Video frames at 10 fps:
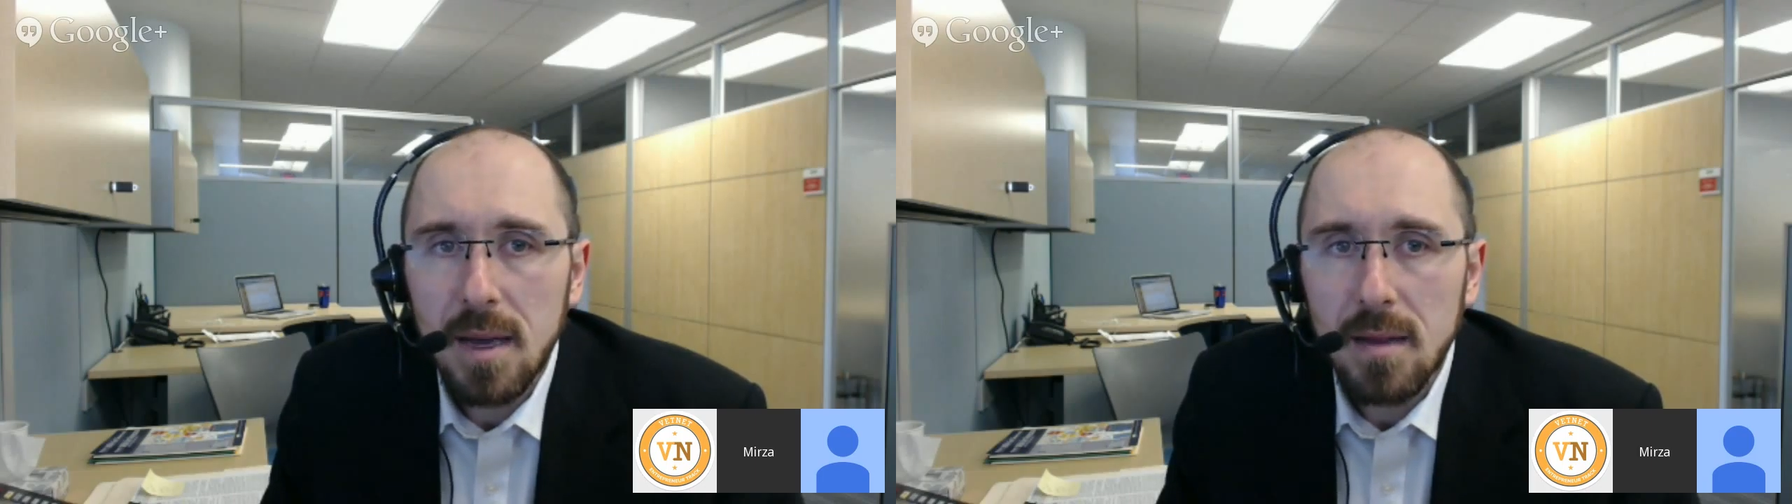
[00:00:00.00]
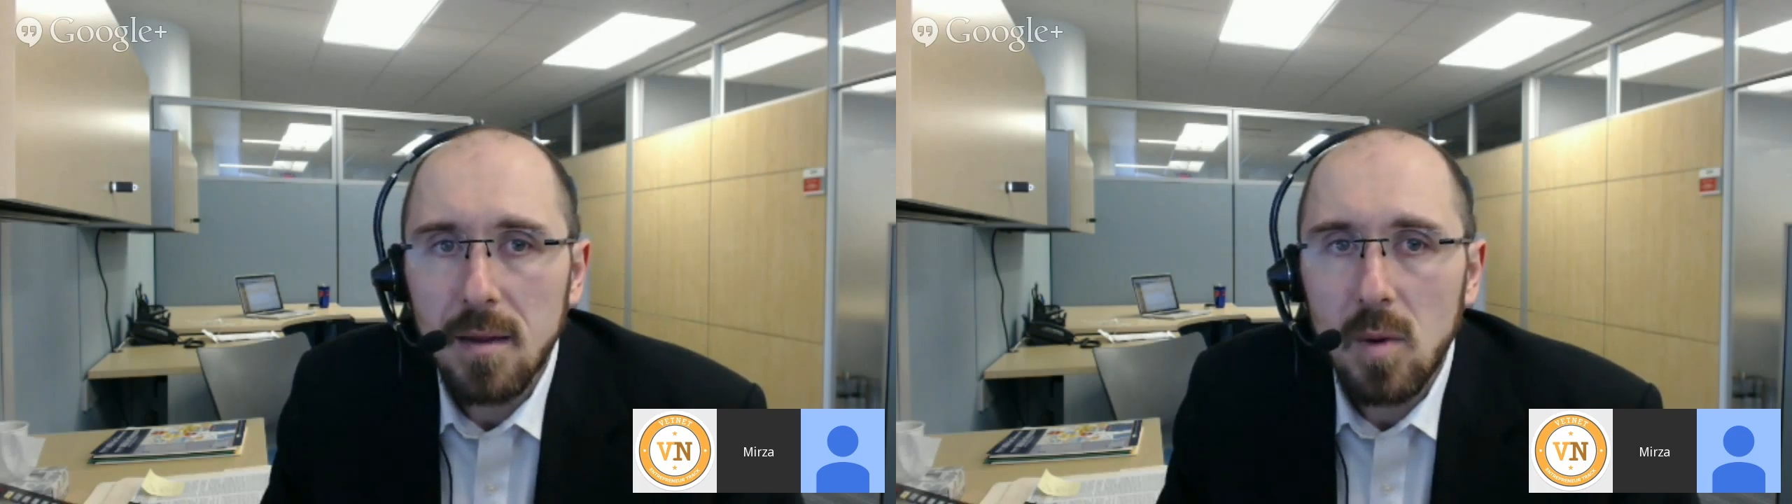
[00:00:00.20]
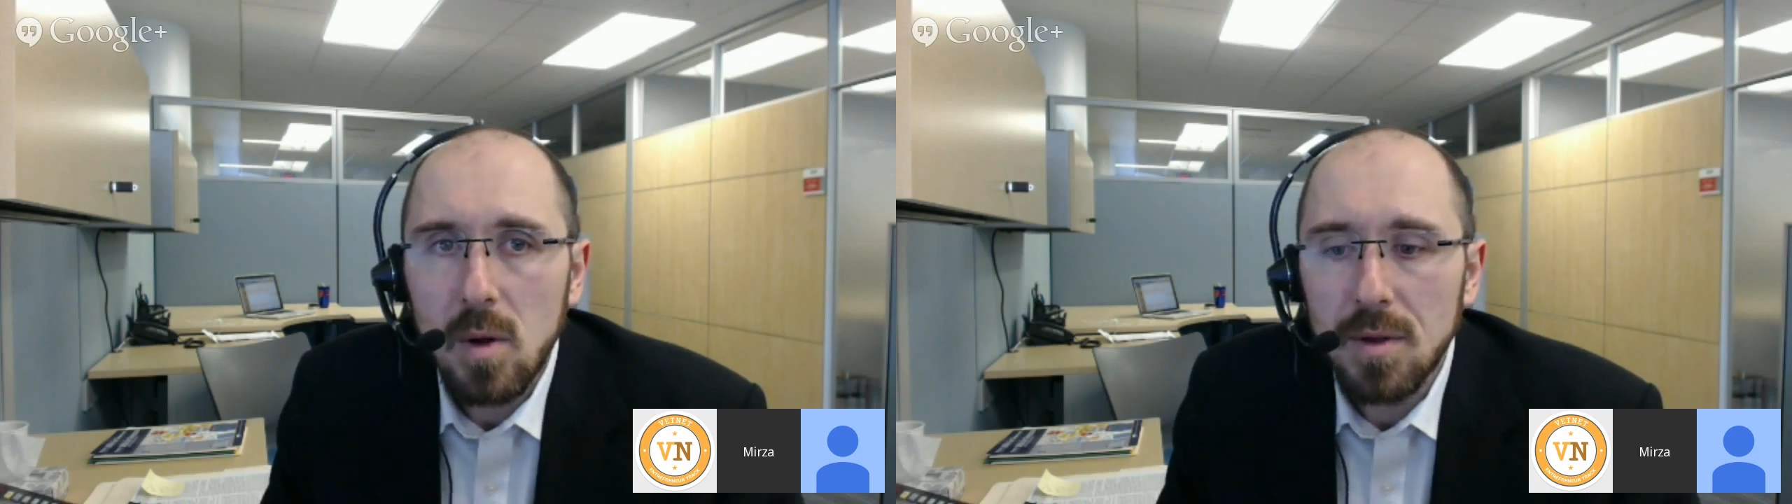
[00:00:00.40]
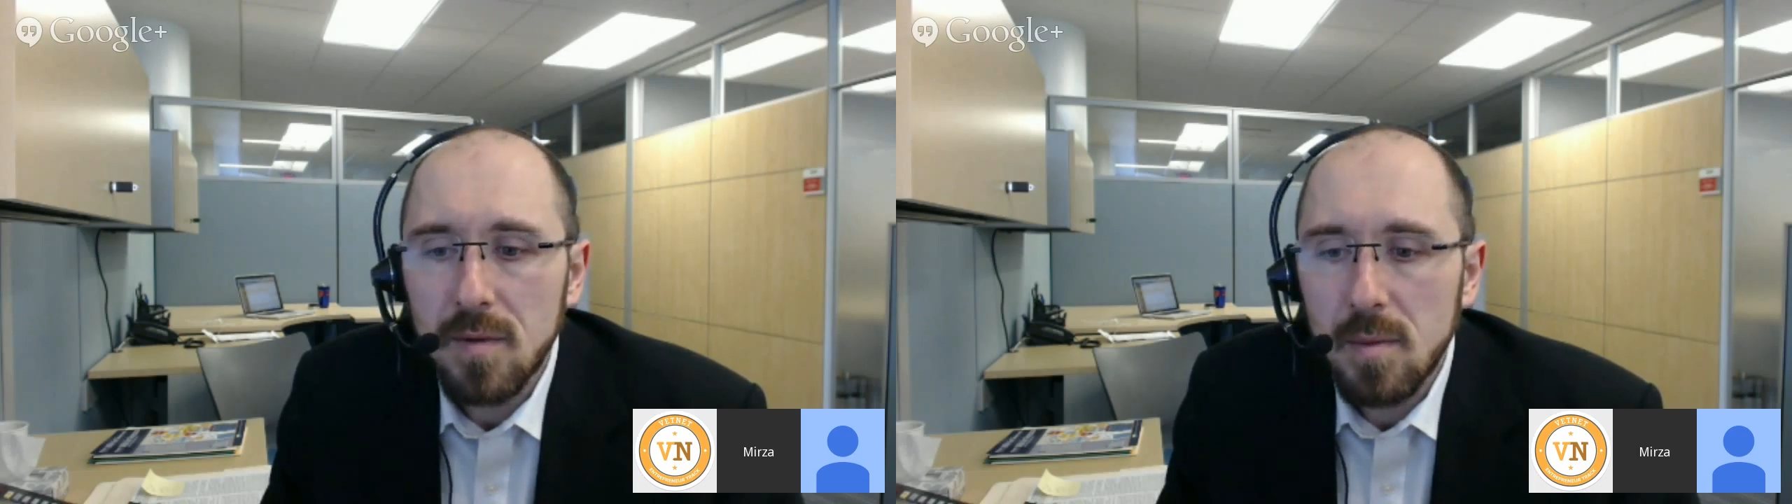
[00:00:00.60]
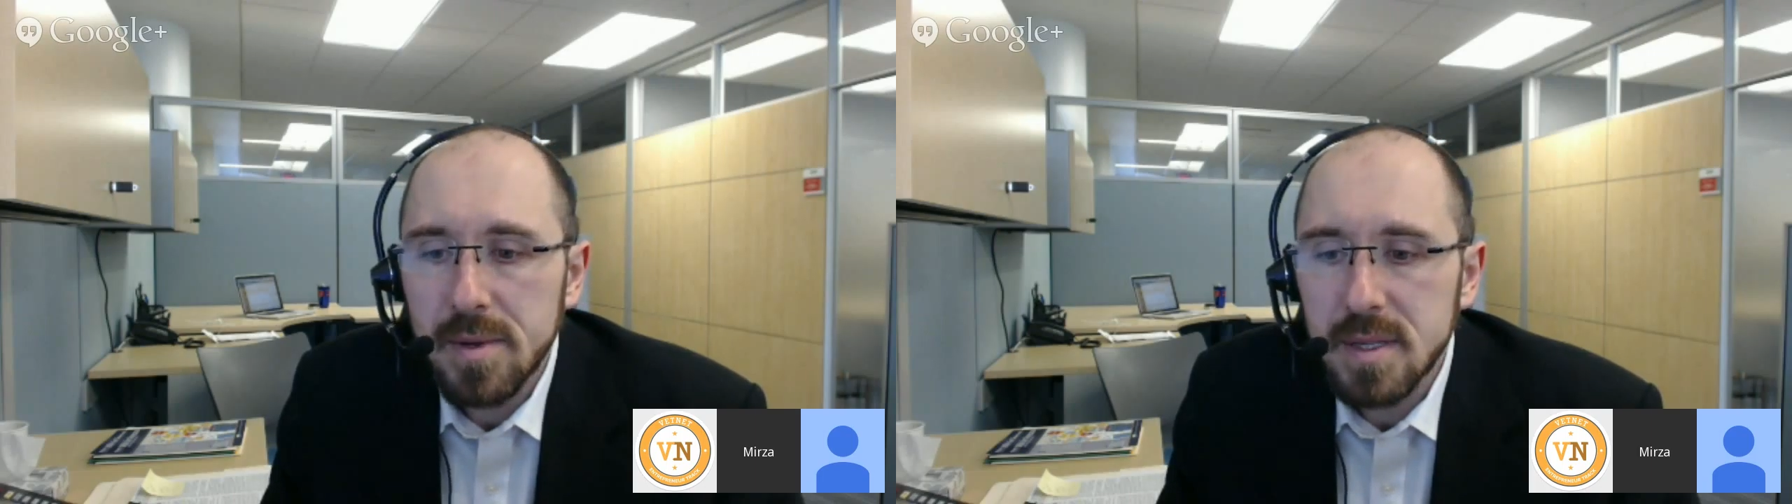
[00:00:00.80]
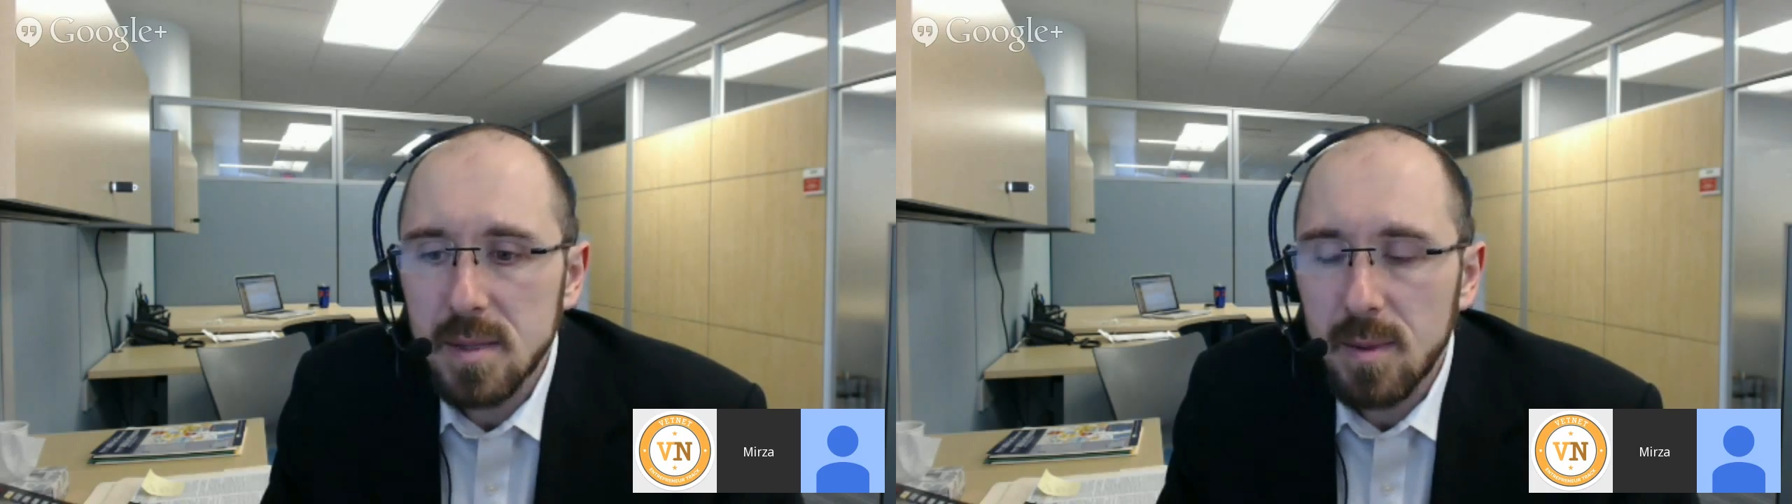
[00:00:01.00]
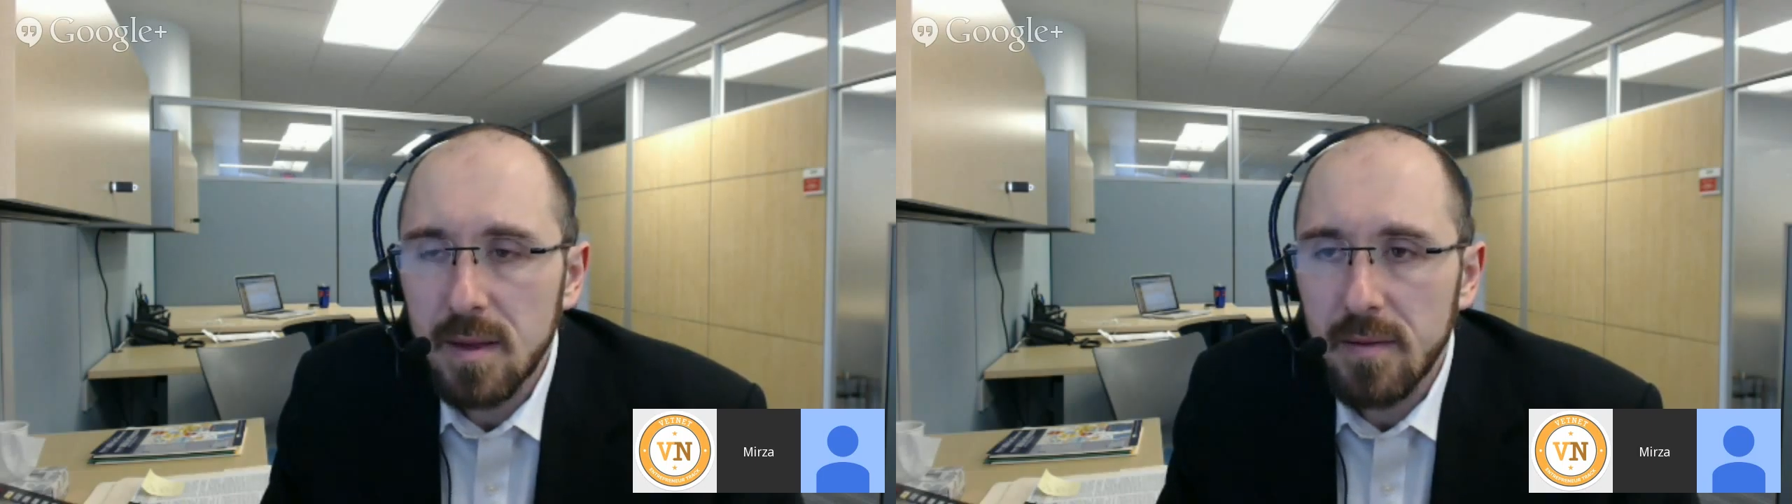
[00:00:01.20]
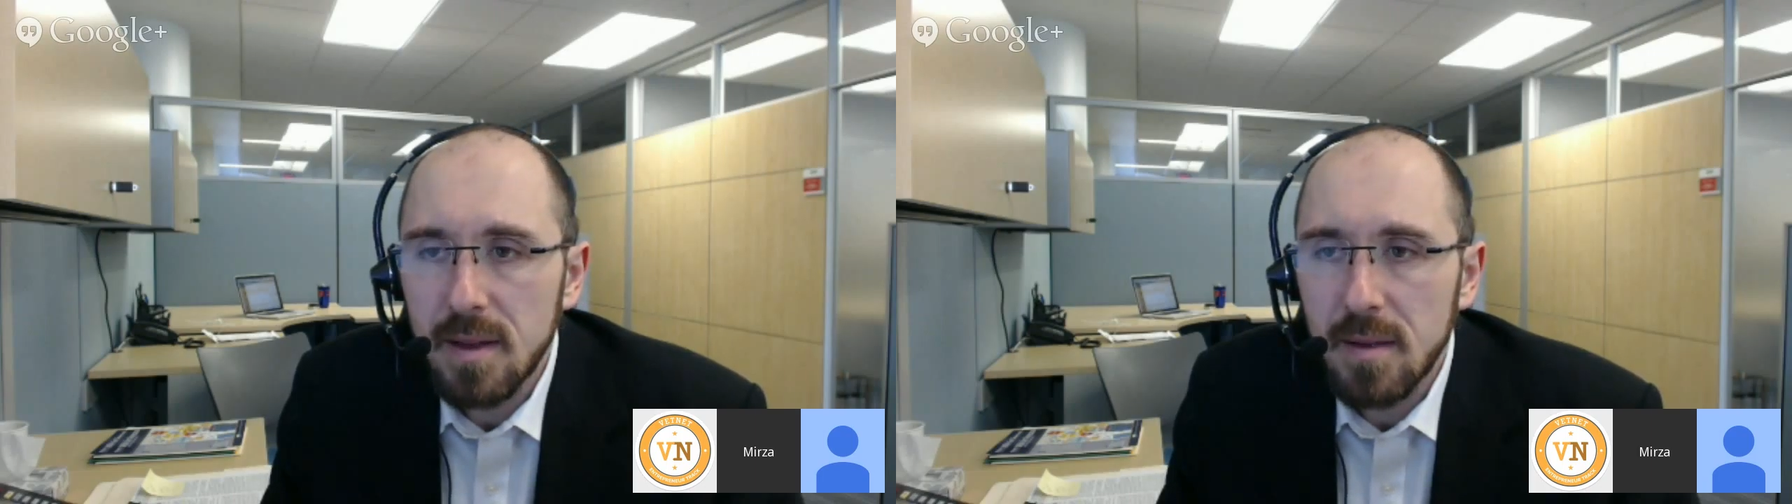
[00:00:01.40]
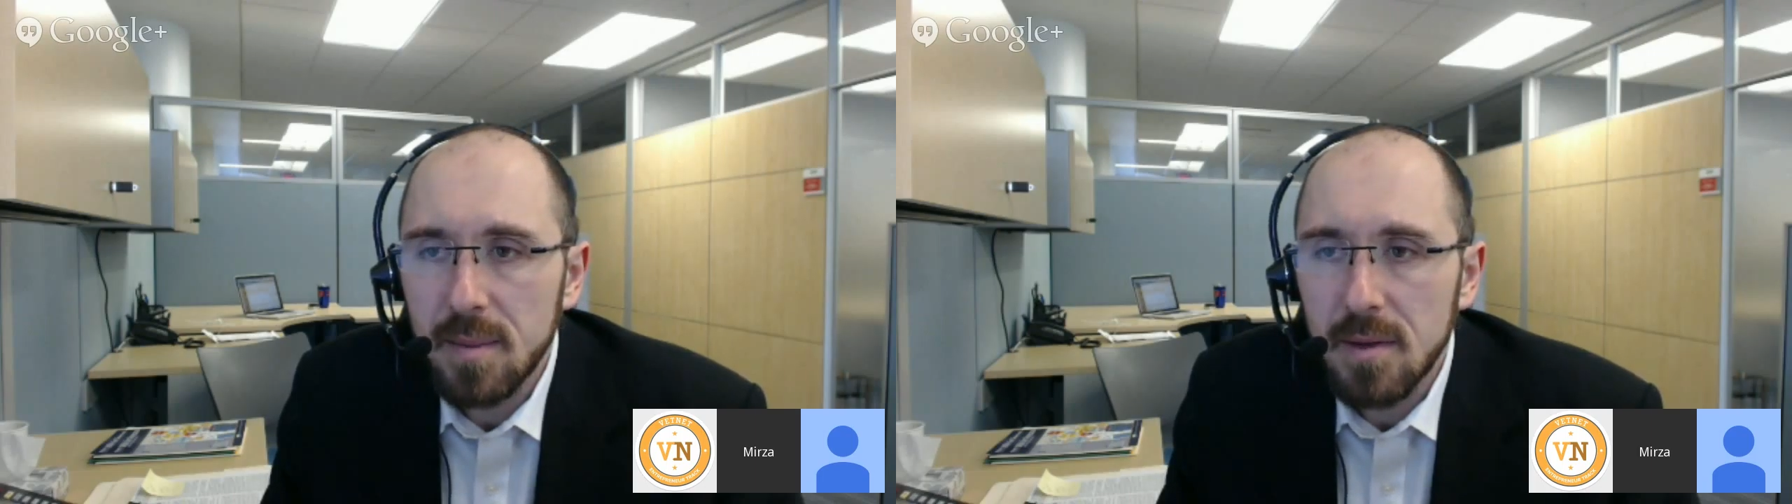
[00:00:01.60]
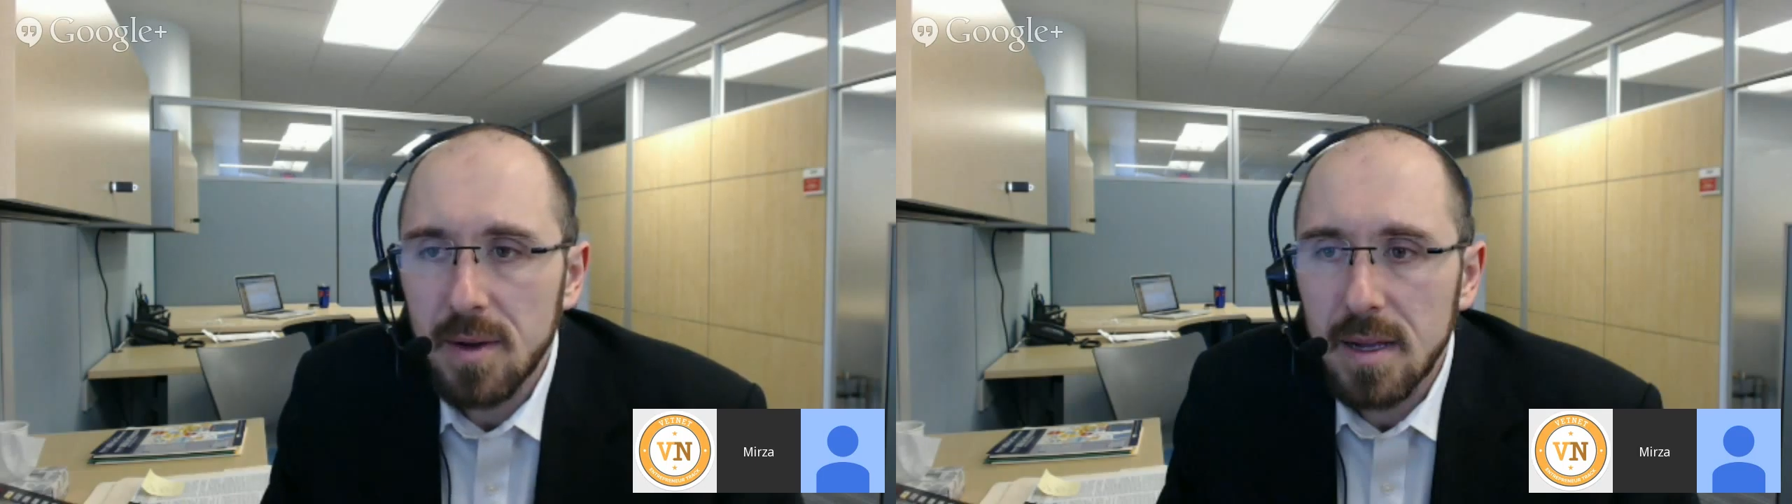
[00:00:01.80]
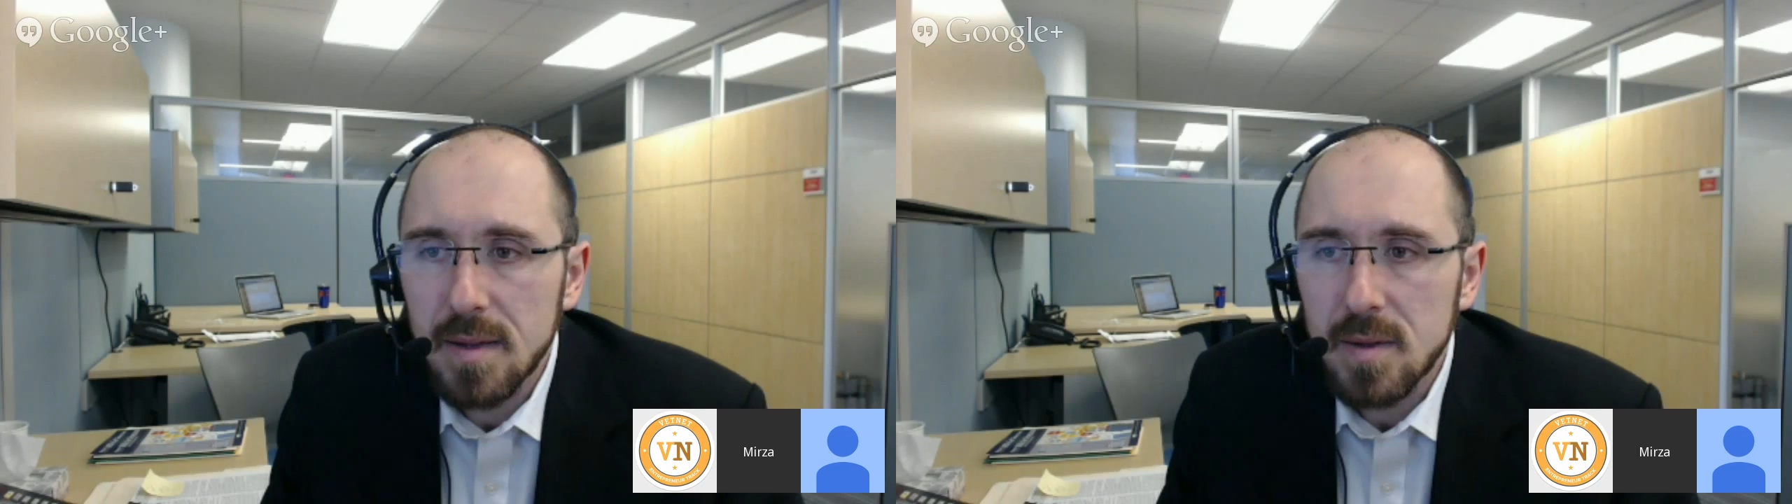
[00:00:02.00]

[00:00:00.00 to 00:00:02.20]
and the quality of your business plan will not be great.